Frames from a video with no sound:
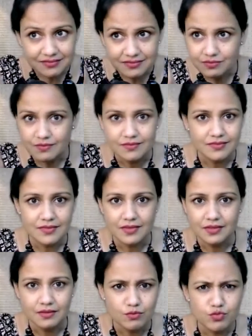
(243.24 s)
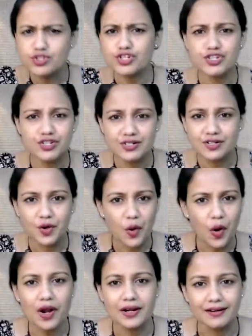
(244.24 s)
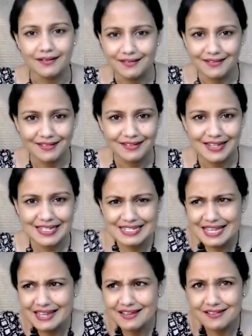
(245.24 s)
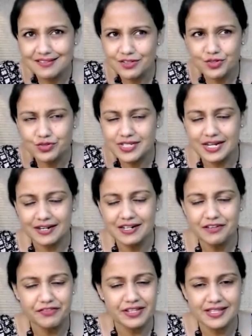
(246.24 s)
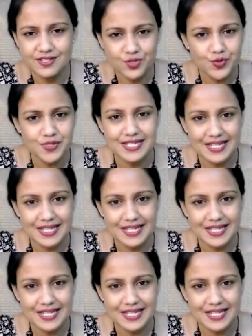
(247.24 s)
whoosh, gone. It's like you'll suddenly feel there's no